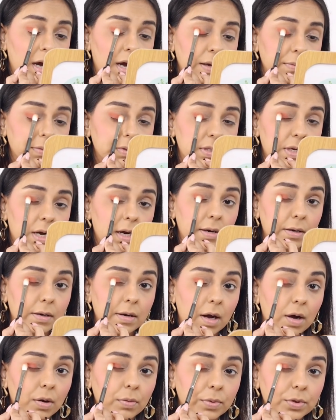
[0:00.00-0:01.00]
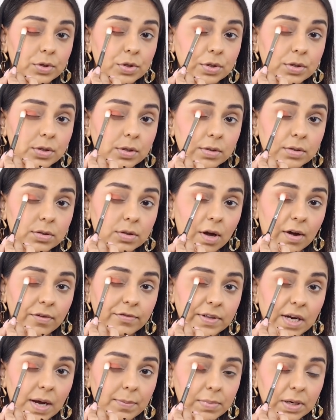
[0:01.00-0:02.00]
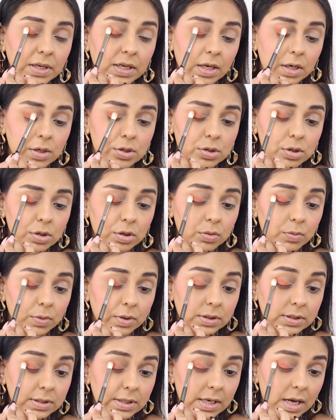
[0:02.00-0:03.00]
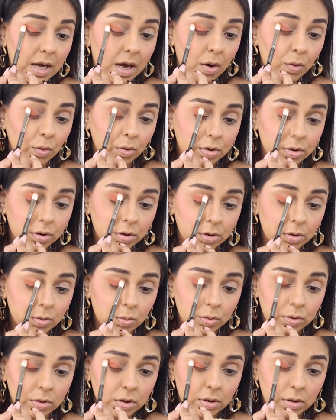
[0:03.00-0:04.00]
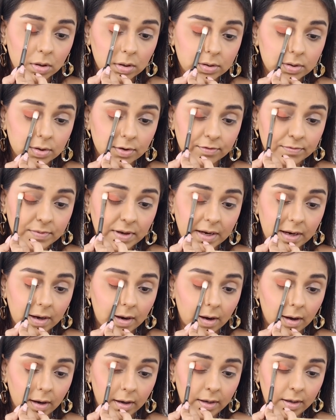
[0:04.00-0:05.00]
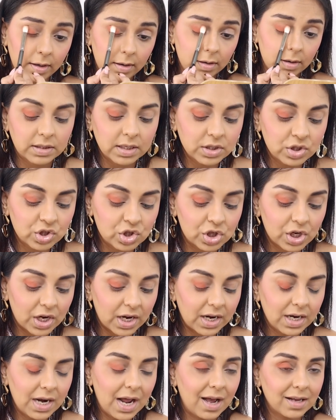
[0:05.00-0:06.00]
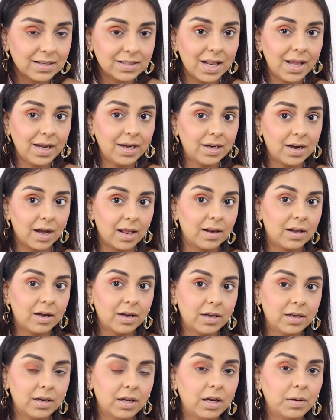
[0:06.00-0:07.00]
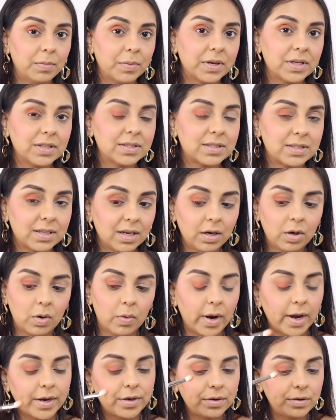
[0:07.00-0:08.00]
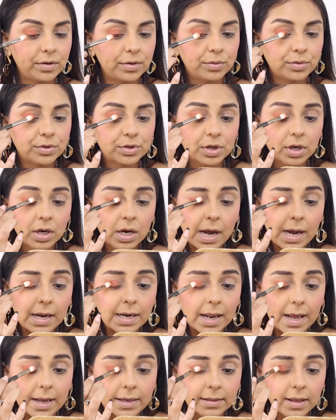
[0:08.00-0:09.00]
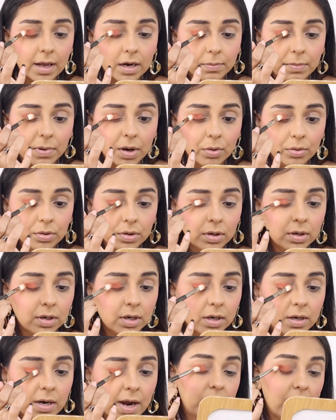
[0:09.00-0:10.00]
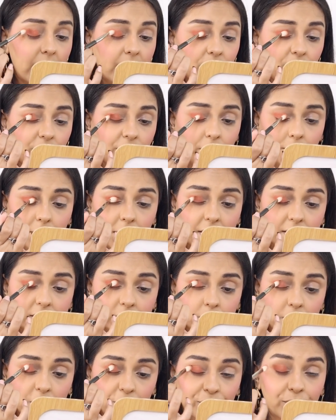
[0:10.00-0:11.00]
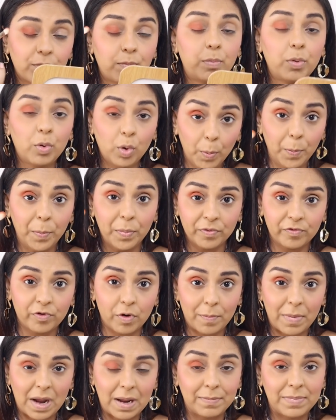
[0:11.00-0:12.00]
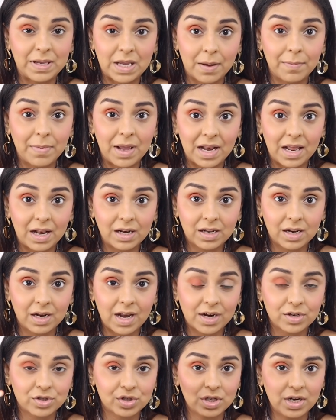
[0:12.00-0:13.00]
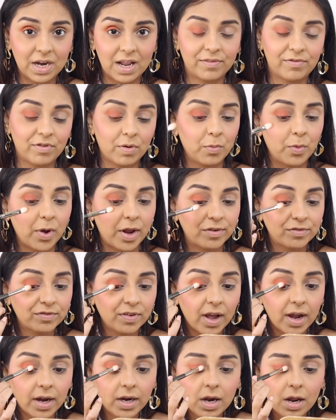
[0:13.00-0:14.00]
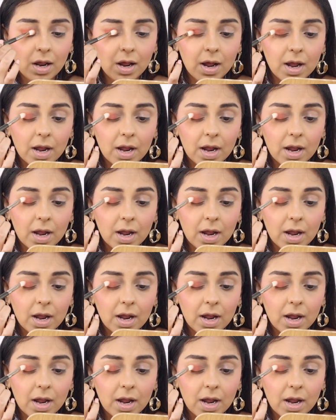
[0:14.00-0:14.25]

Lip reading: I'm starting out with just a soft application towards the outer two-thirds of my eye. This shade has that color in it, but it's still quite a neutral. I like that about it. It kind of reminds me of Boop from my BMLL collection, like from Verified.